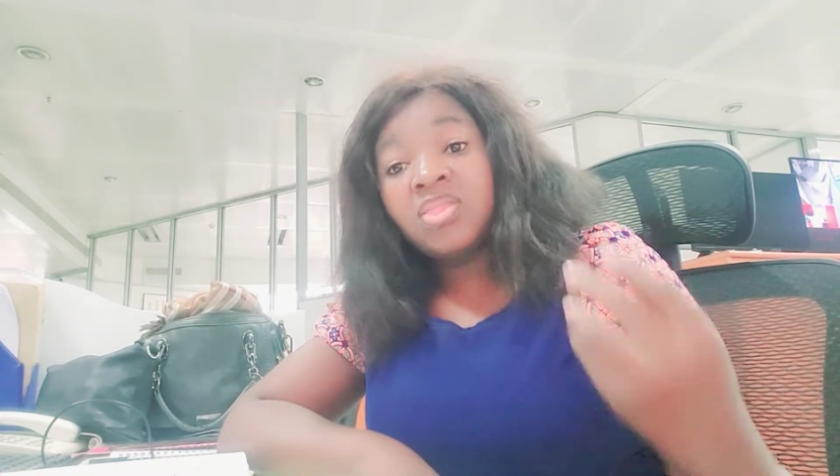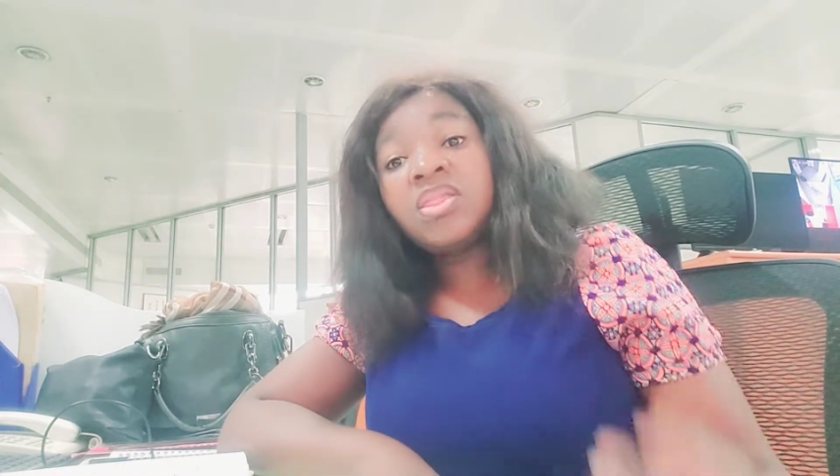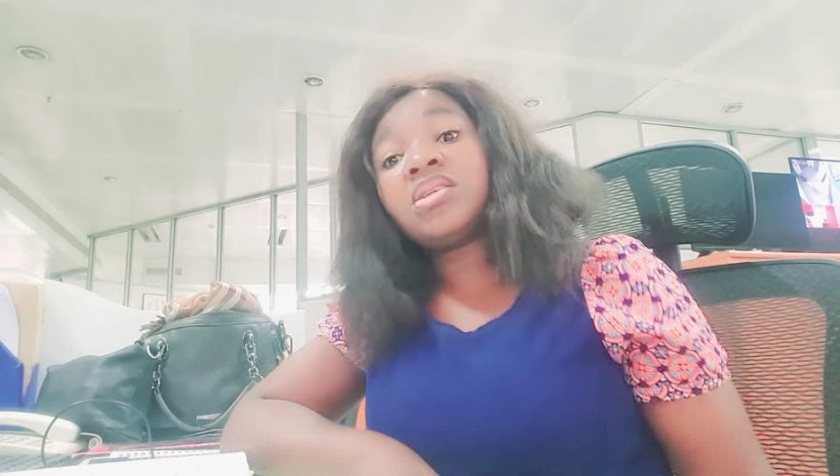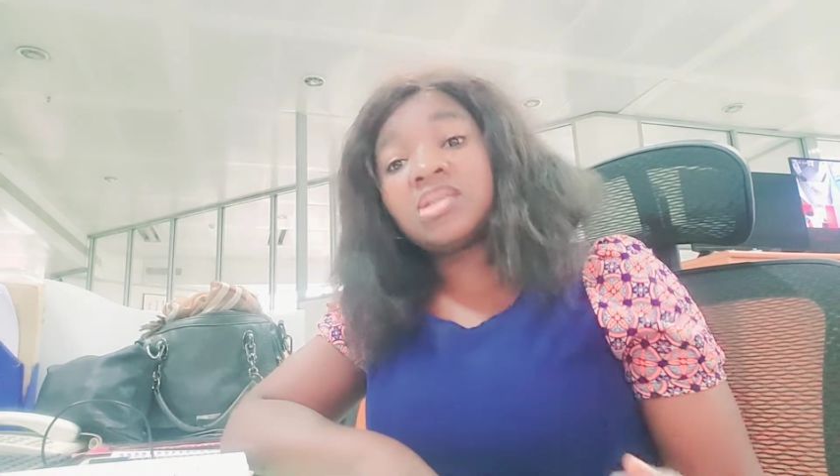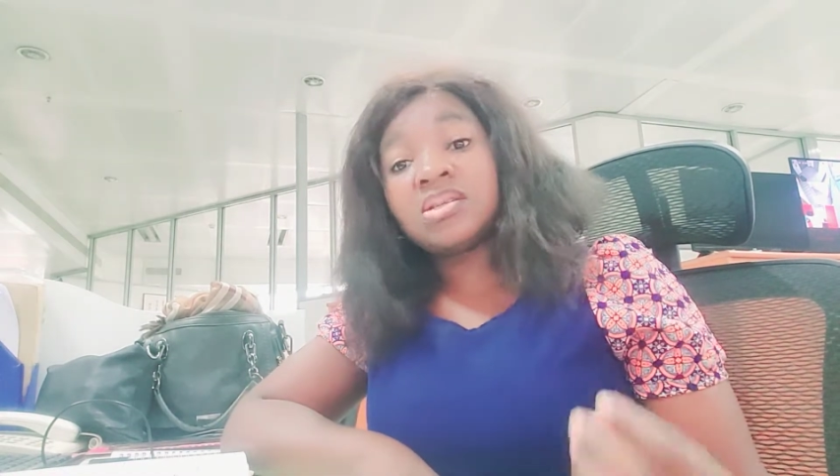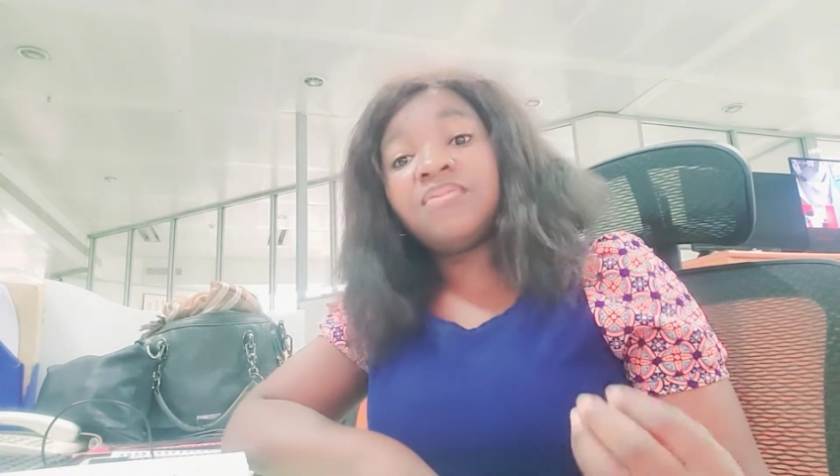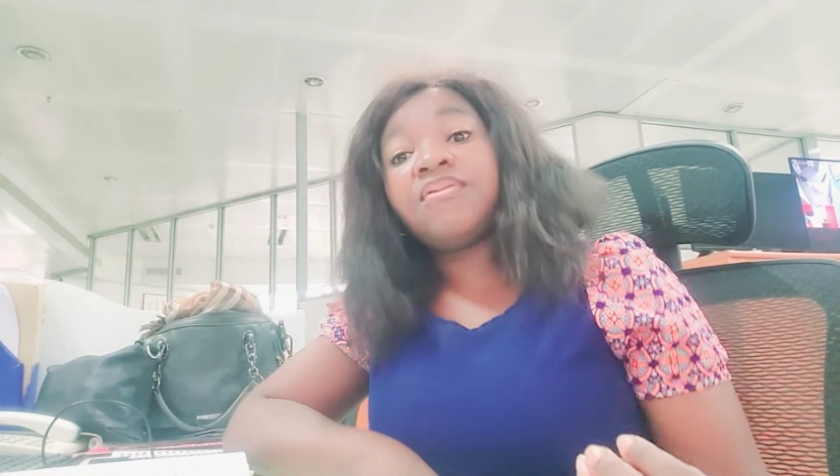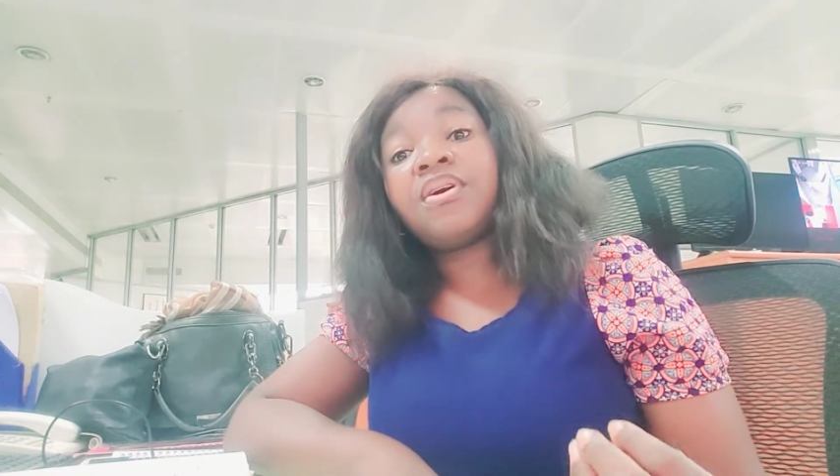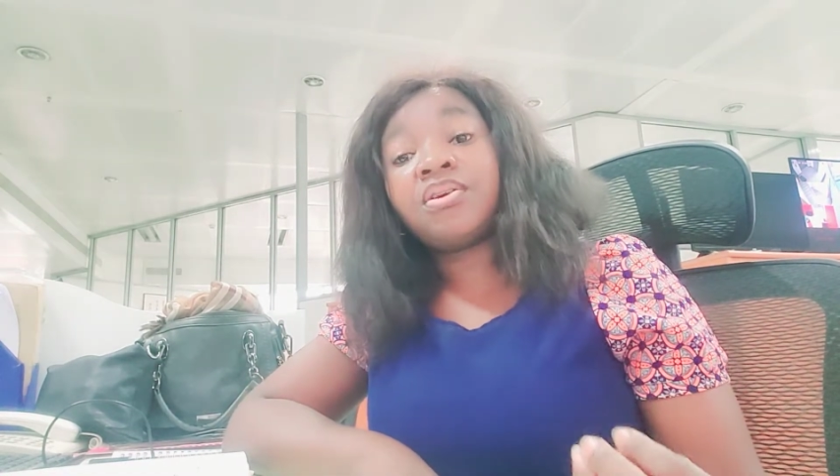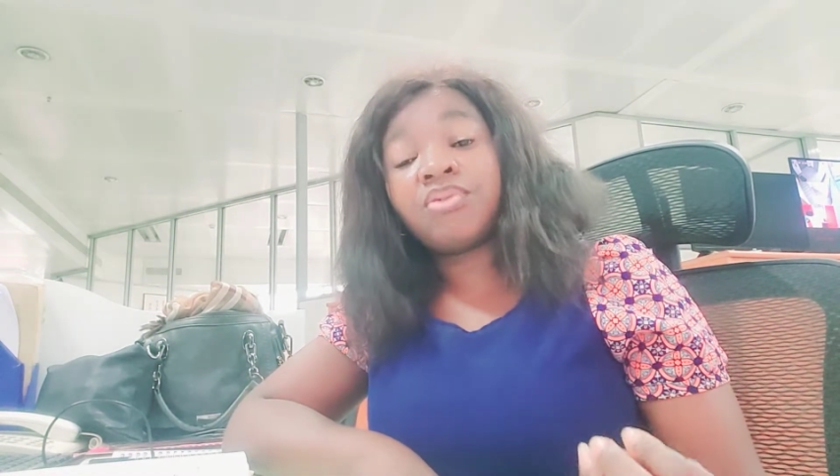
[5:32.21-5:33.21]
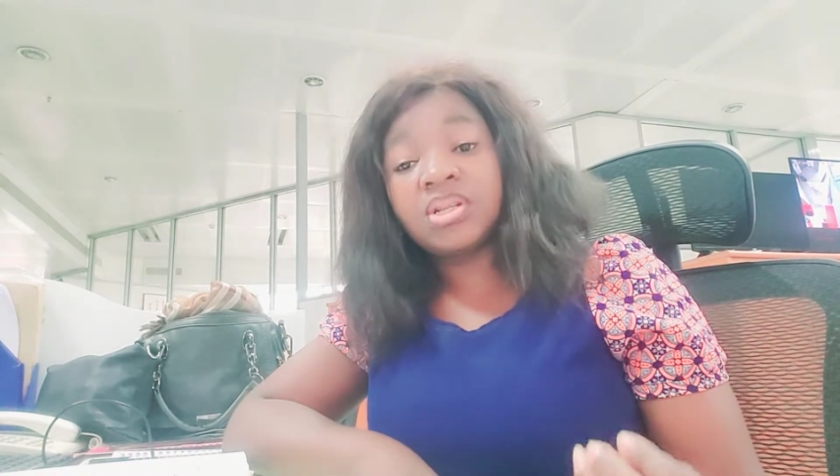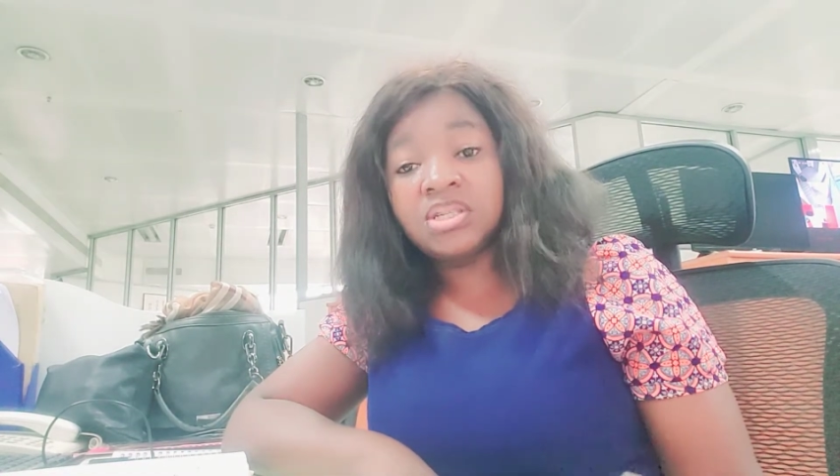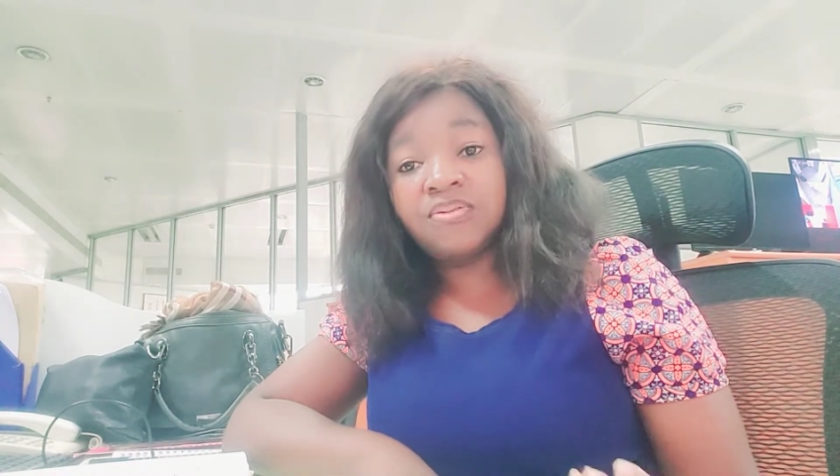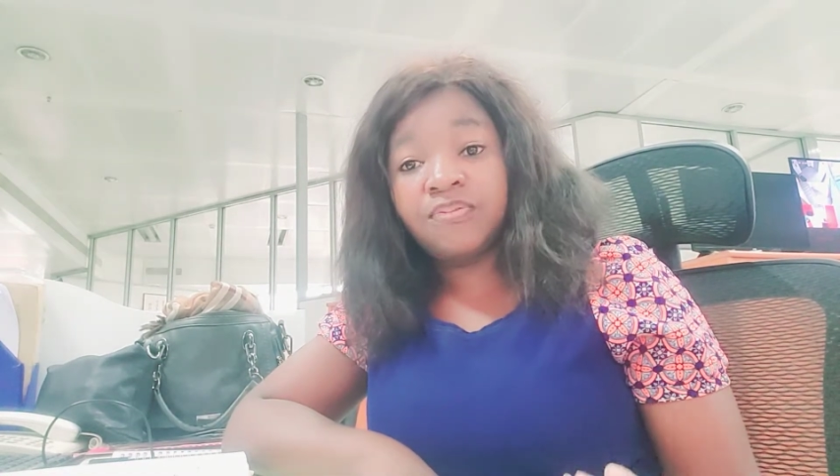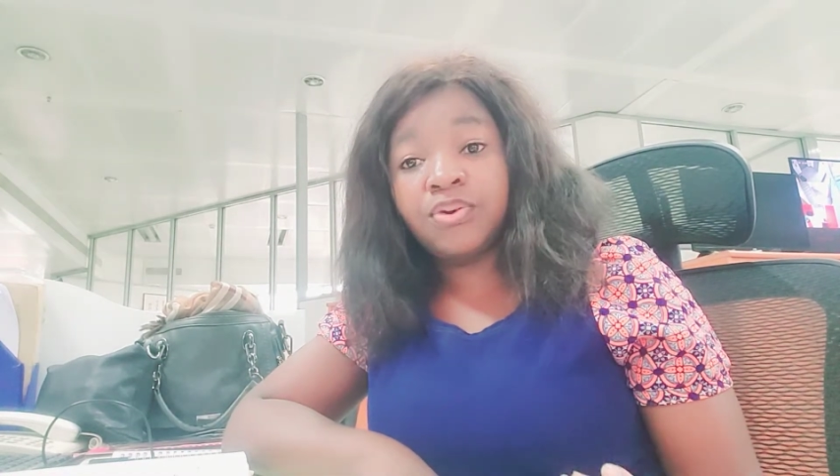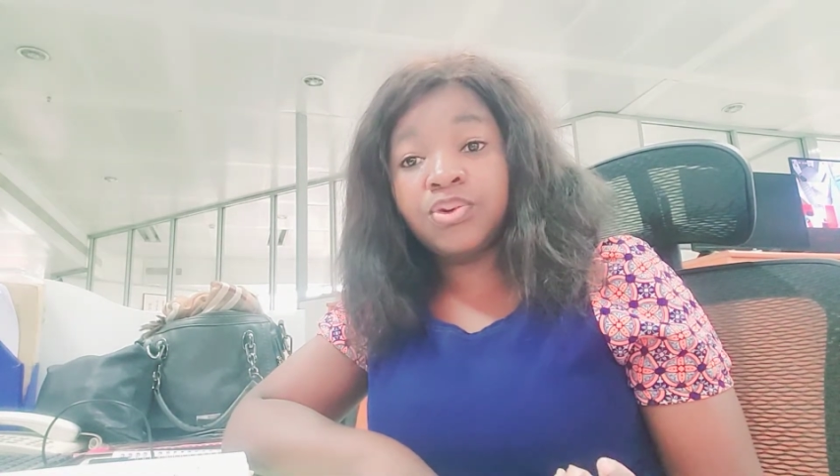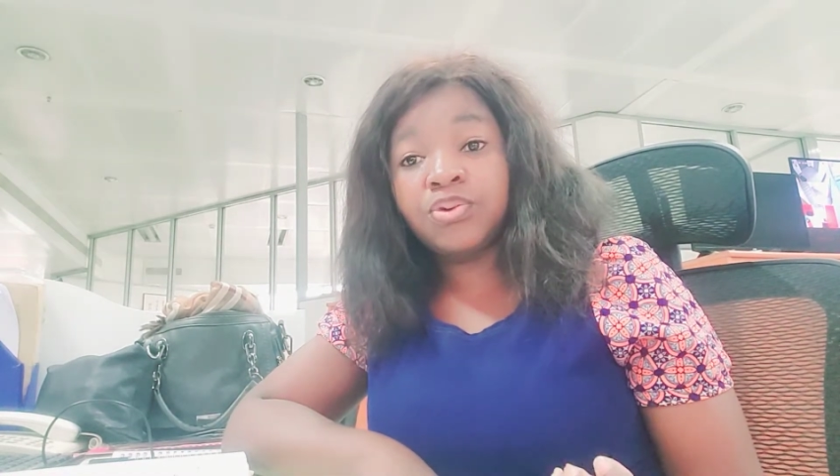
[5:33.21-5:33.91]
this is a very great deal for you.